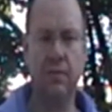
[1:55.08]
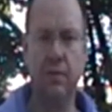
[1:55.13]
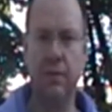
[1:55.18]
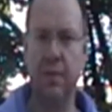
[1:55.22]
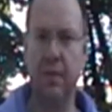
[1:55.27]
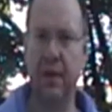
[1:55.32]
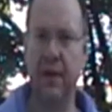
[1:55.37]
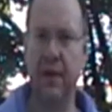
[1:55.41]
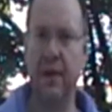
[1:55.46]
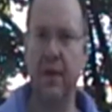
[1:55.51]

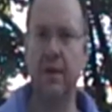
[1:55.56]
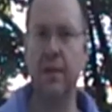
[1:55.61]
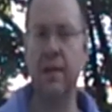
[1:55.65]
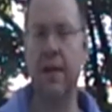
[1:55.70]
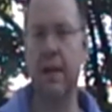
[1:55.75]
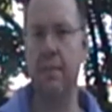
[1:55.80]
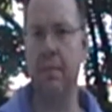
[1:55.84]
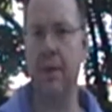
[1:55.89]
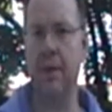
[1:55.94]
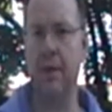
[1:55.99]
From there,
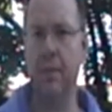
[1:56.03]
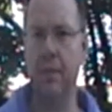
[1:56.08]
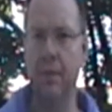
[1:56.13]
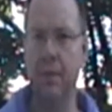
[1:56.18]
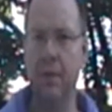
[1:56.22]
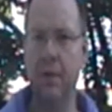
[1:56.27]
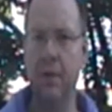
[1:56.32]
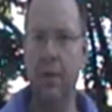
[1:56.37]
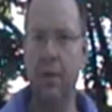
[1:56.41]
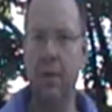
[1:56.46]
got my
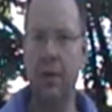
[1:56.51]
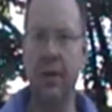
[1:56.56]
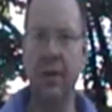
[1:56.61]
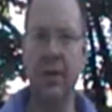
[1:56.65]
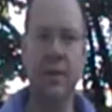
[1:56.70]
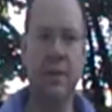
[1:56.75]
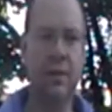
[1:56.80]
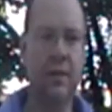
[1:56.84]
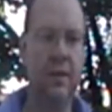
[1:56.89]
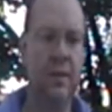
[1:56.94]
grill
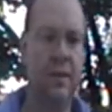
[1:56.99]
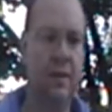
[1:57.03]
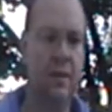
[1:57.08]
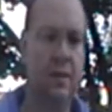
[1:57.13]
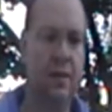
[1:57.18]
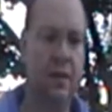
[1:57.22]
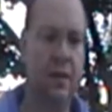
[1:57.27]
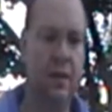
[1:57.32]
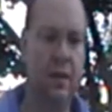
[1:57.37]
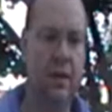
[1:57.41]
going,
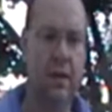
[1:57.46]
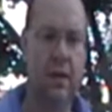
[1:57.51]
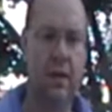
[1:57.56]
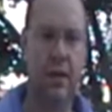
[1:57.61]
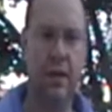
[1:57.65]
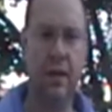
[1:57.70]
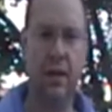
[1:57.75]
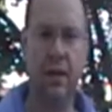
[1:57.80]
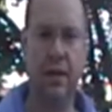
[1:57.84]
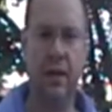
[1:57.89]

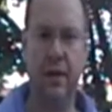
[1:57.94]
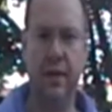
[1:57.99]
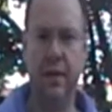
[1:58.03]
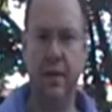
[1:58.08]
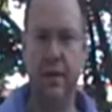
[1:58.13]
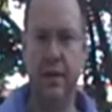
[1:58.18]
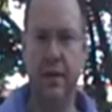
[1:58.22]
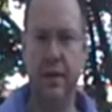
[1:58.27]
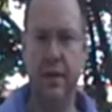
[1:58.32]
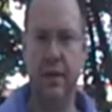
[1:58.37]

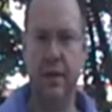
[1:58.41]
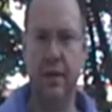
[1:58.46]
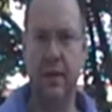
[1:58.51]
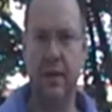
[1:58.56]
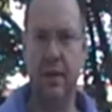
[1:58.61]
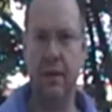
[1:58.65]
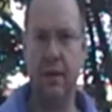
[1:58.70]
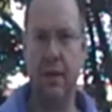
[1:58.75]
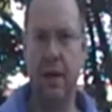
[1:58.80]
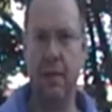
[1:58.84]
and
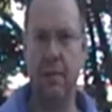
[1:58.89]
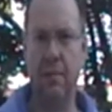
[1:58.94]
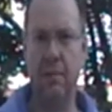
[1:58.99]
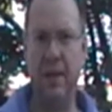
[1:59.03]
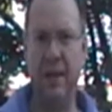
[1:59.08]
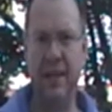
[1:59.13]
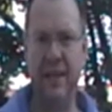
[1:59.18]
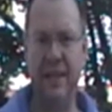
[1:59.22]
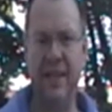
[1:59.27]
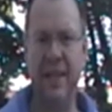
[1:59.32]
I'm
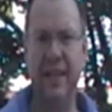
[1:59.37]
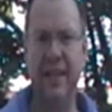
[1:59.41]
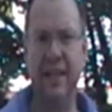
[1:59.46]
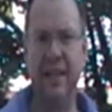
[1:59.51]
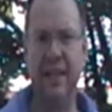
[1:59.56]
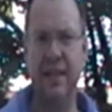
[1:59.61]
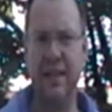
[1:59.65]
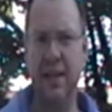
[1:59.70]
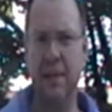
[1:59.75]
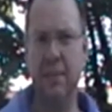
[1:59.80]

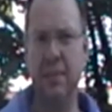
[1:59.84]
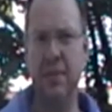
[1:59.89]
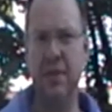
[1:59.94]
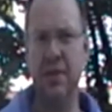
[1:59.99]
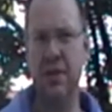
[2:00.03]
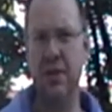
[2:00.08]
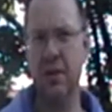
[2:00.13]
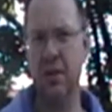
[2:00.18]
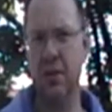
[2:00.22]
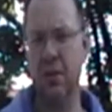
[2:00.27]
maintaining a
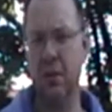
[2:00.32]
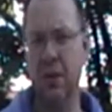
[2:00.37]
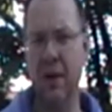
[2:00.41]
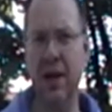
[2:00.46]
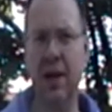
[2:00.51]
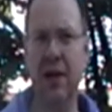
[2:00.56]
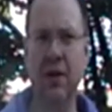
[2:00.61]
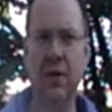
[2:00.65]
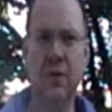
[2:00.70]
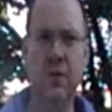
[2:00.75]
temperature
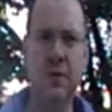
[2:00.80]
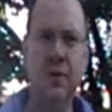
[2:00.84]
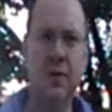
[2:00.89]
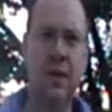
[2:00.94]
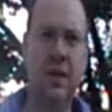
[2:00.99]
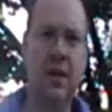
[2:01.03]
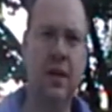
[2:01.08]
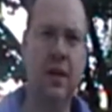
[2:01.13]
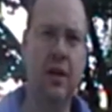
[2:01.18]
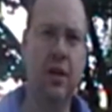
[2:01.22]
around
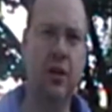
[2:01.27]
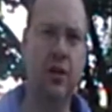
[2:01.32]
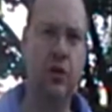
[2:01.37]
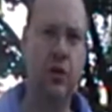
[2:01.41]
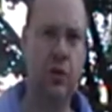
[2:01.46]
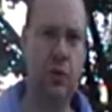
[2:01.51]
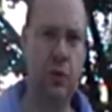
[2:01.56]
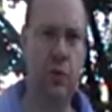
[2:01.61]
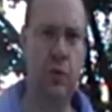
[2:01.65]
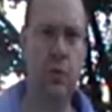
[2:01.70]

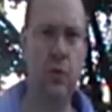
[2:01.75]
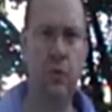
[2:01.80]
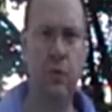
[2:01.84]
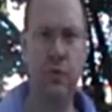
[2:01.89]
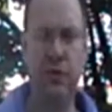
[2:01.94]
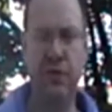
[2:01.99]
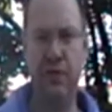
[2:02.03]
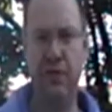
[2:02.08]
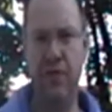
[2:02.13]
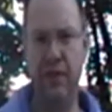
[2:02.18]

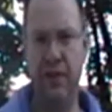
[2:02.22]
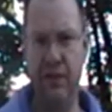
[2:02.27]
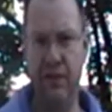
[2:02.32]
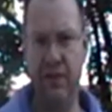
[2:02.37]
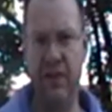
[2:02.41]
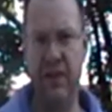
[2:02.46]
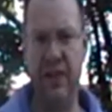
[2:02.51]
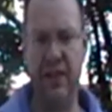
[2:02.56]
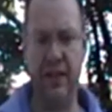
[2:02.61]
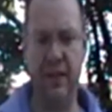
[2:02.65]

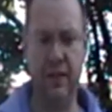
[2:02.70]
250.